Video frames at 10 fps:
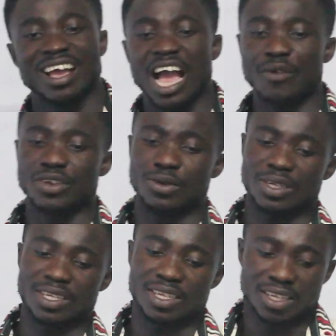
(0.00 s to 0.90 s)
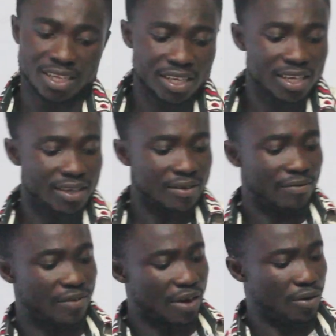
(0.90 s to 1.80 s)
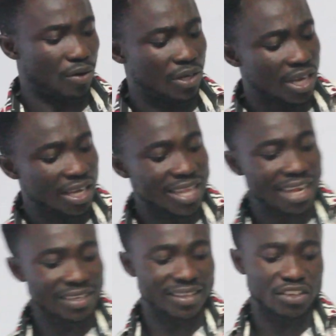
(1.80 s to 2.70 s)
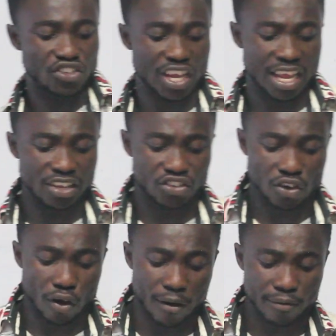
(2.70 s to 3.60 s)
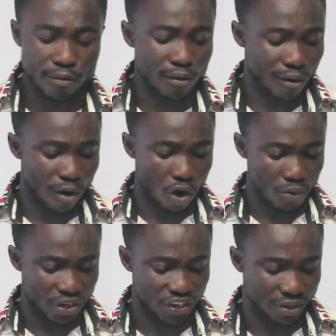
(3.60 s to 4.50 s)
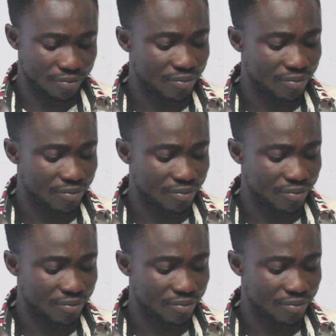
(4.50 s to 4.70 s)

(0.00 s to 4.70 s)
Are we good? Very good. That is the change of origin.